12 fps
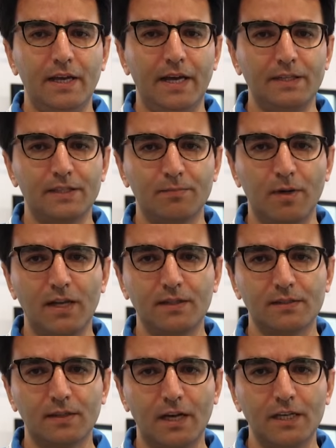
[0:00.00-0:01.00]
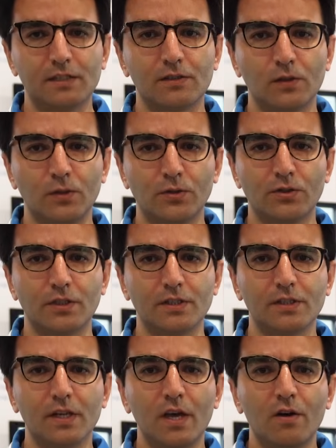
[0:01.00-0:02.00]
and small-sized
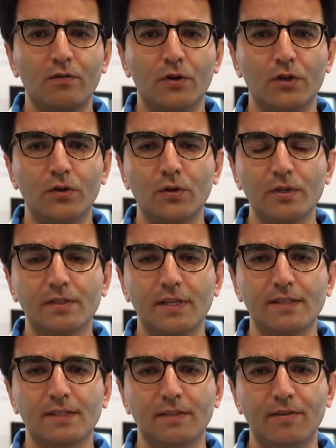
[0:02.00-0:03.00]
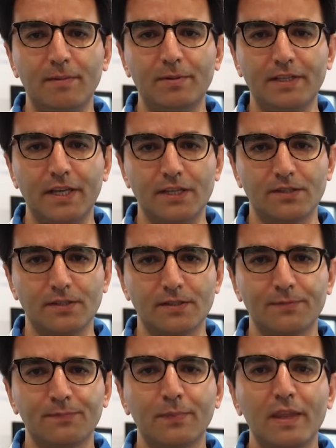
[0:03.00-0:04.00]
solutions for noise-sensitive applications.